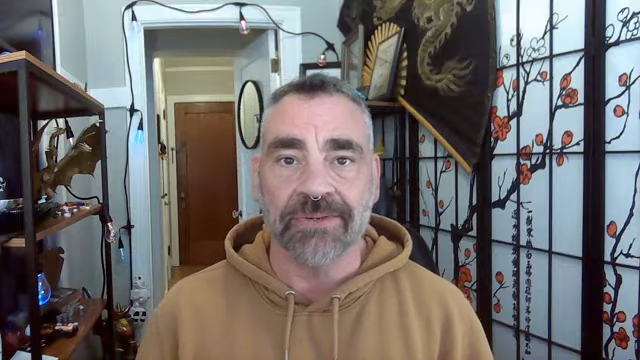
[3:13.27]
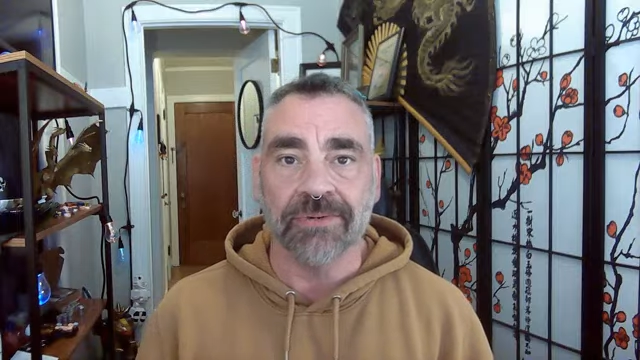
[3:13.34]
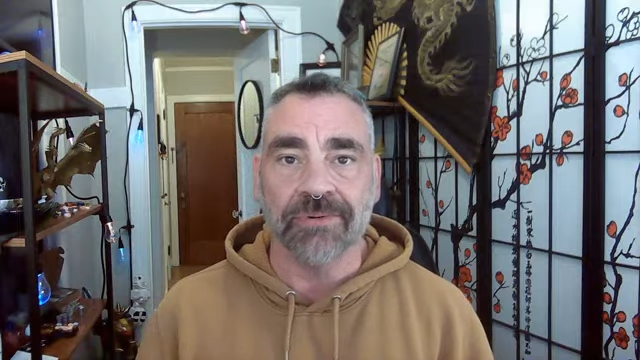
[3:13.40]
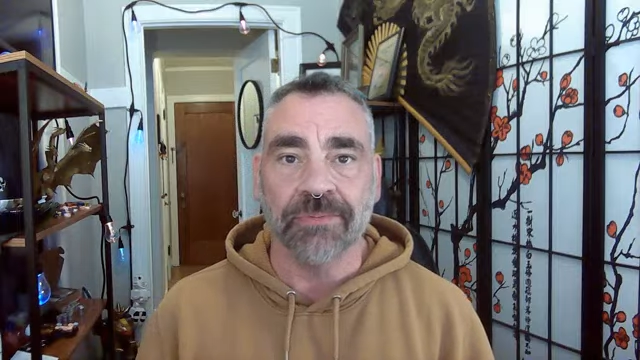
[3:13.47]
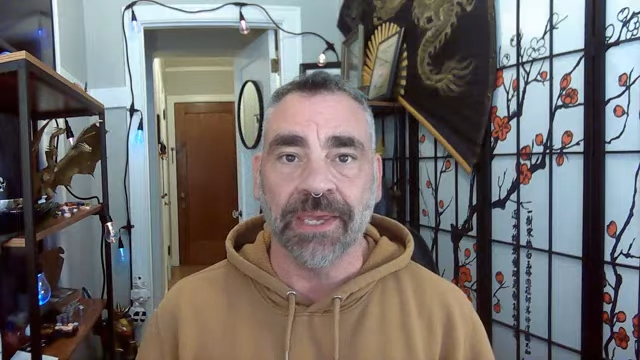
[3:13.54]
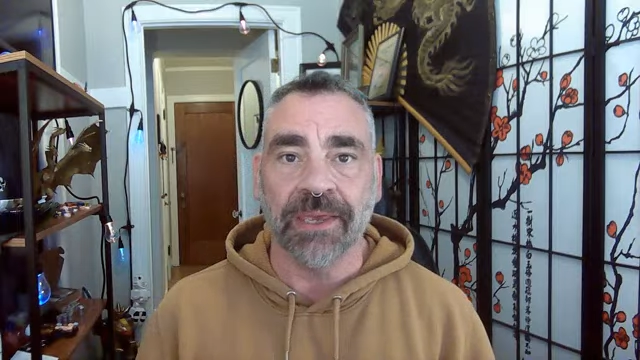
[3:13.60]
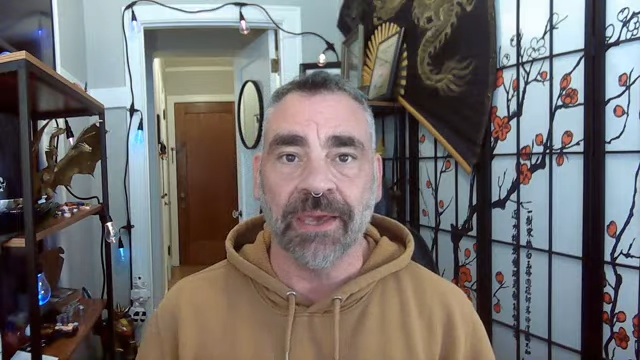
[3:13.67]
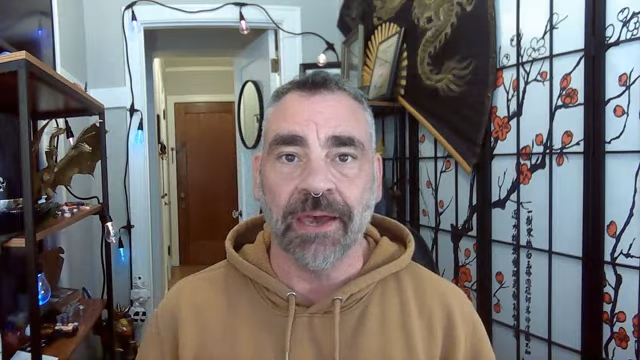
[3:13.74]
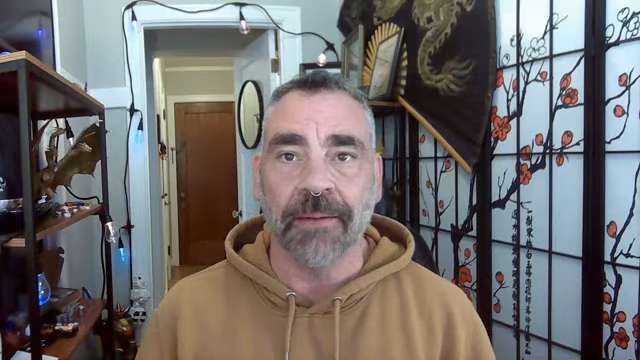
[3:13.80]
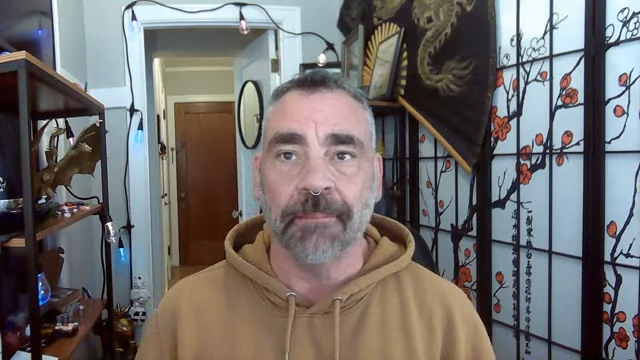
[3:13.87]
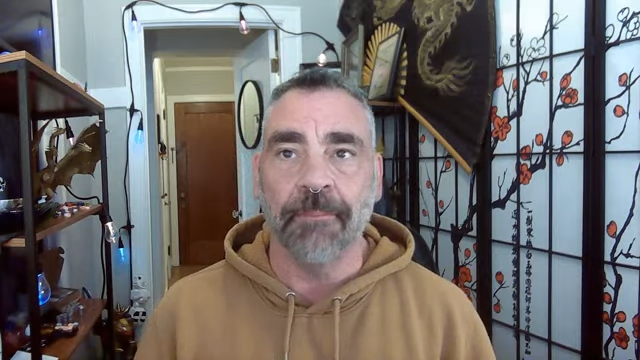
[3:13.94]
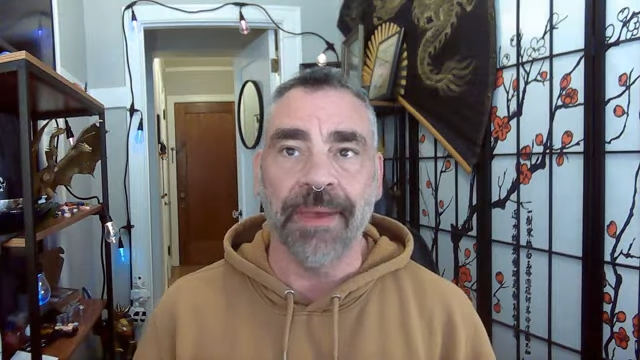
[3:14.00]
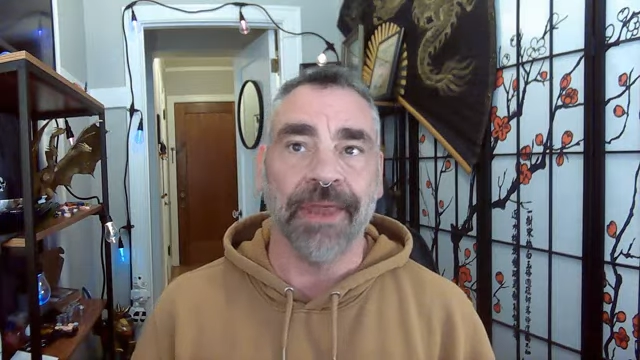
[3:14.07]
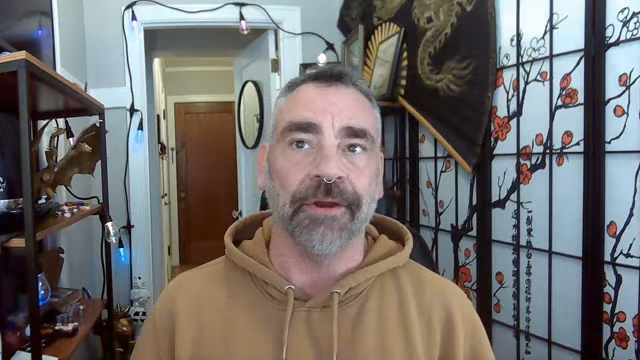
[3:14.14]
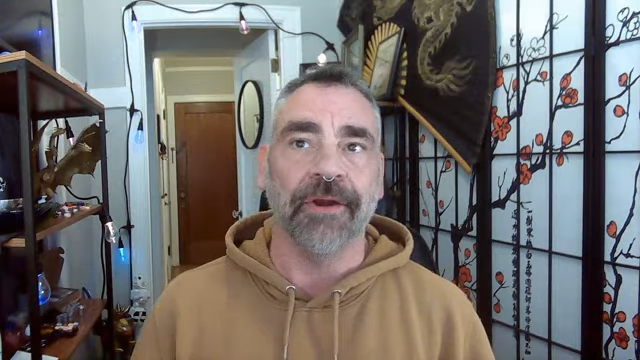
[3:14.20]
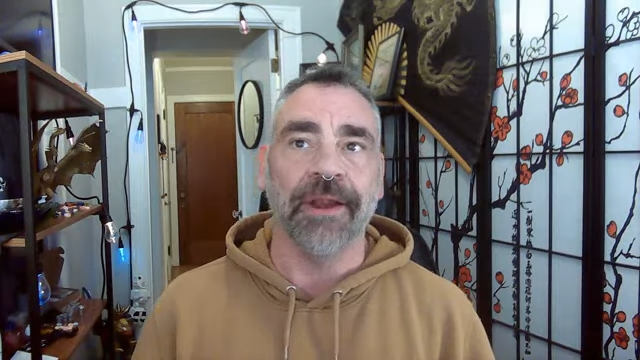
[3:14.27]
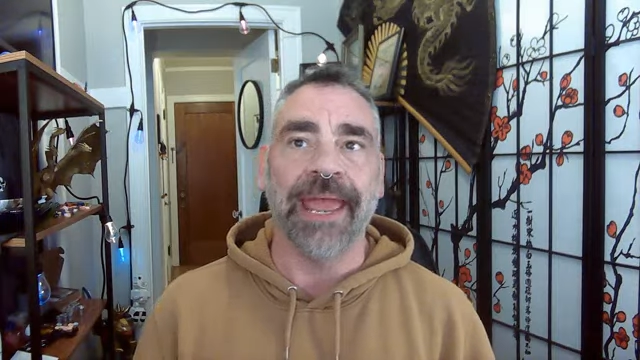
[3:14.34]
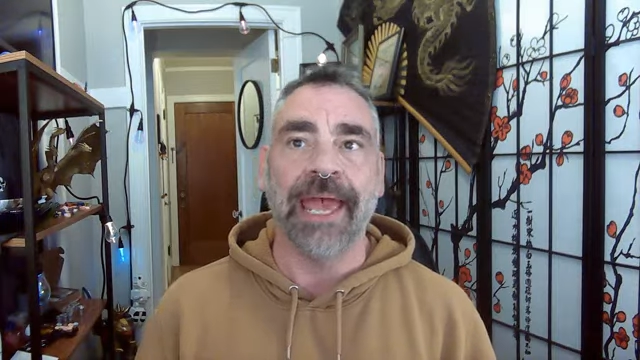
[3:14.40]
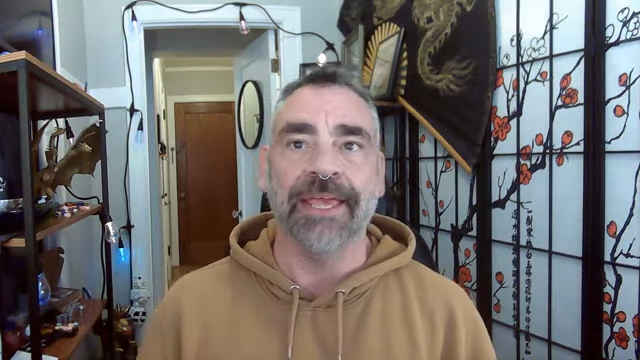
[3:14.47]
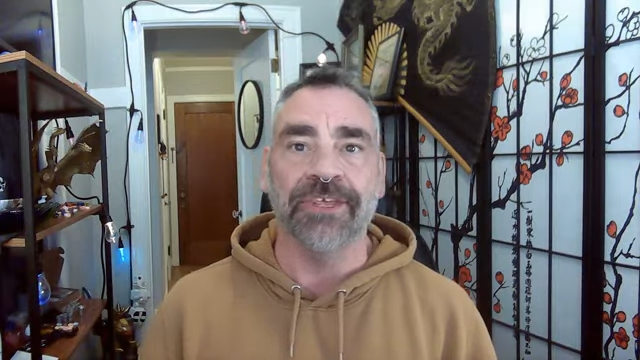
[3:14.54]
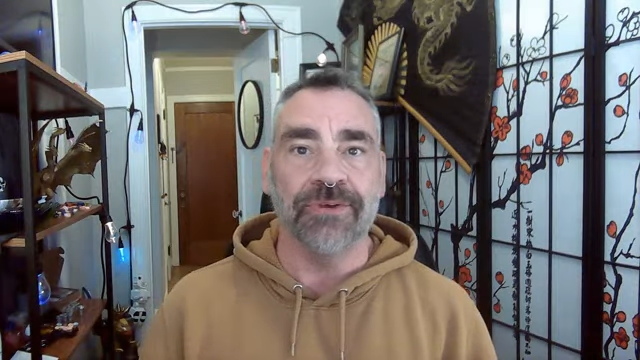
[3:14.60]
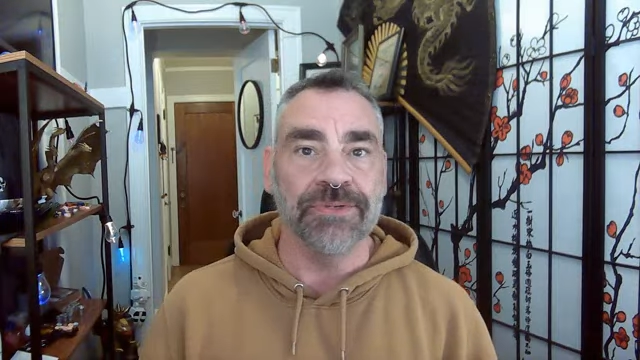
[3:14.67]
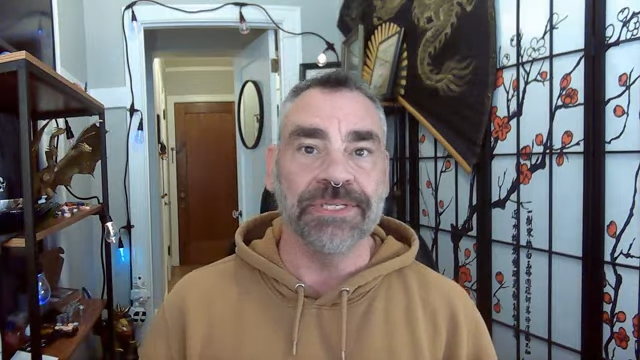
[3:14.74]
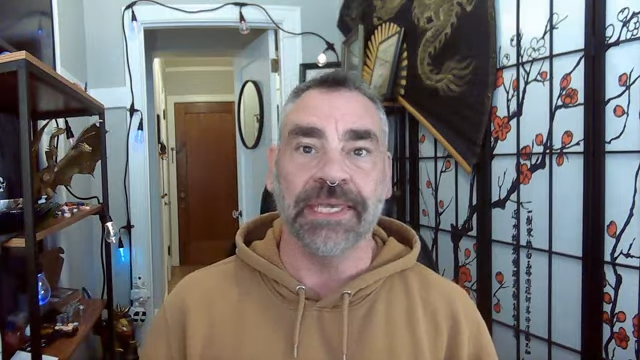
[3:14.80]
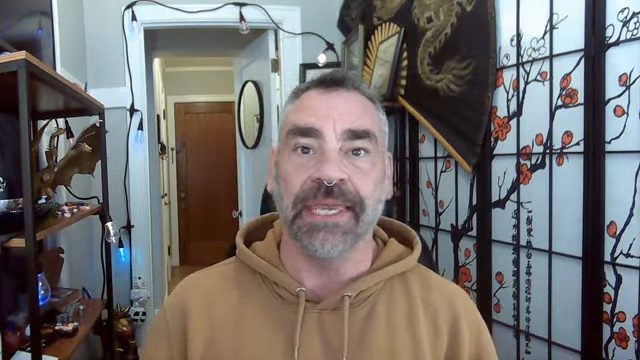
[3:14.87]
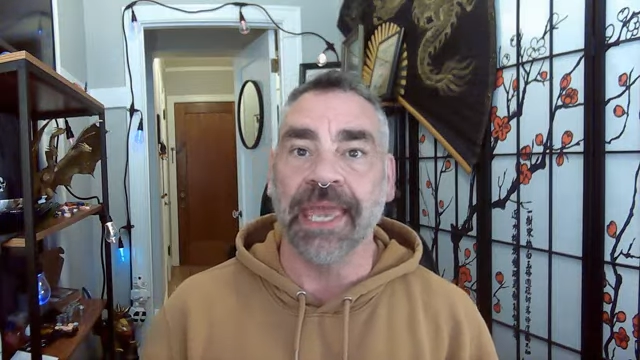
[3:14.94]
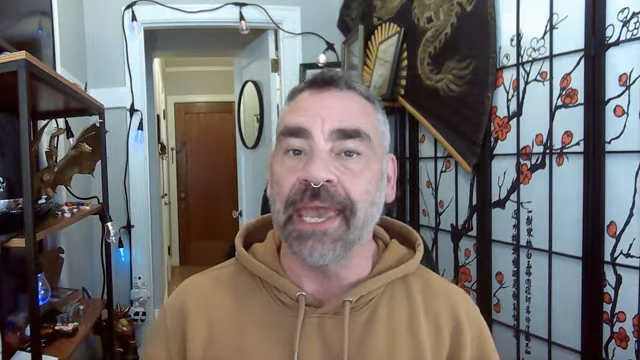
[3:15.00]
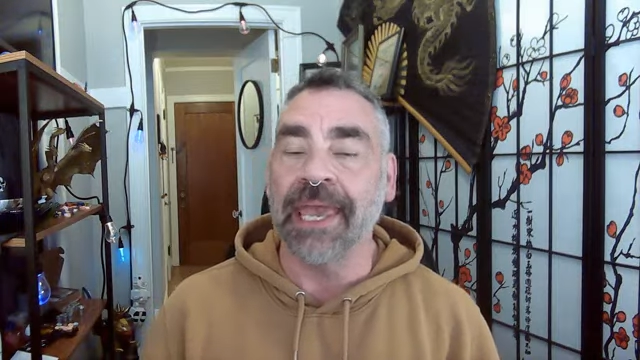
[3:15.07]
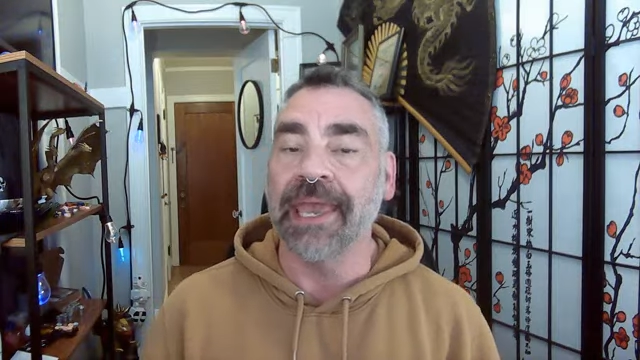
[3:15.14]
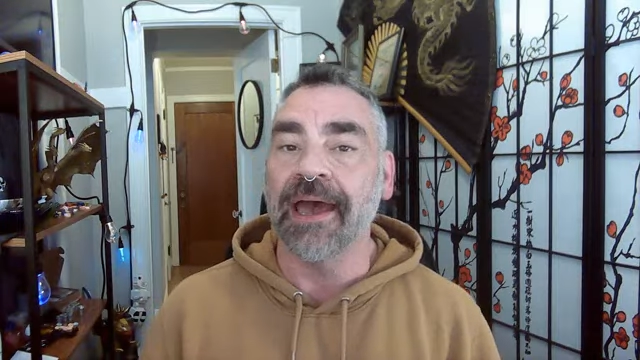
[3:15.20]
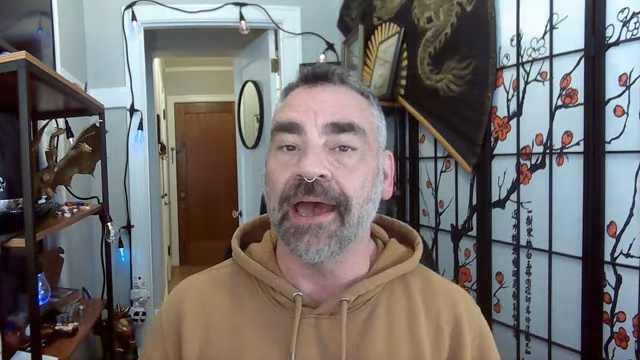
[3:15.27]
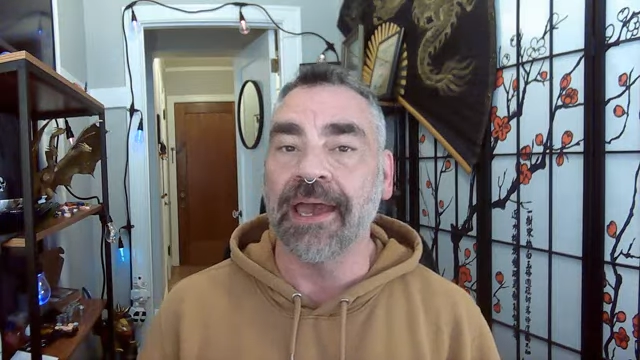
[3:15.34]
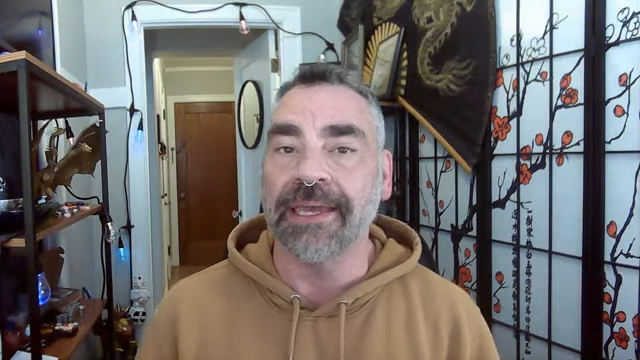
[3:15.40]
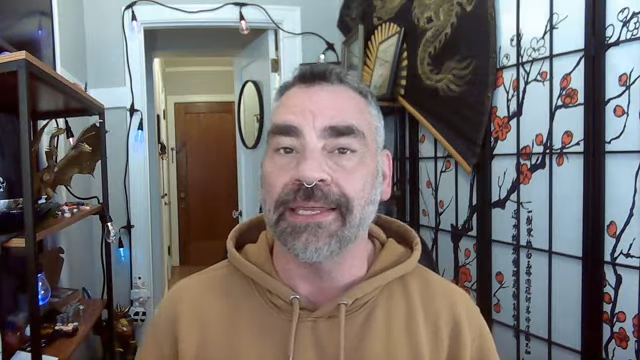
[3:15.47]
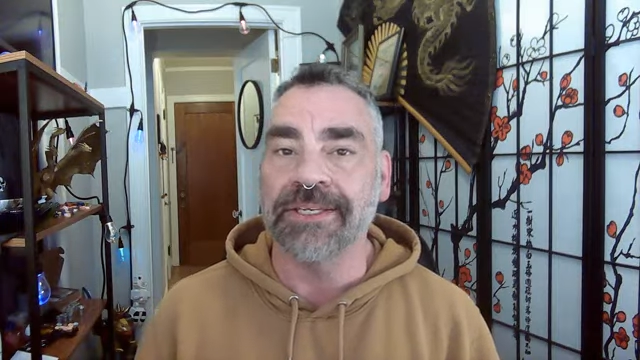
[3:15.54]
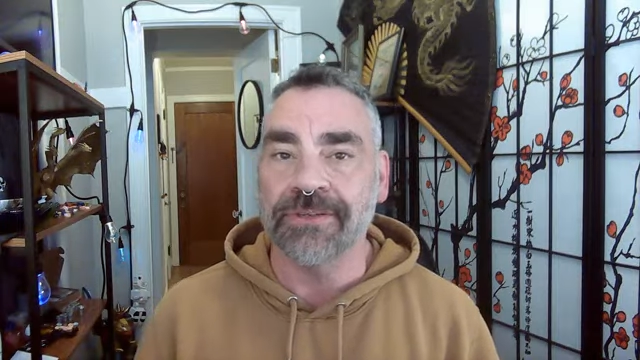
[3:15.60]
to become better at using AI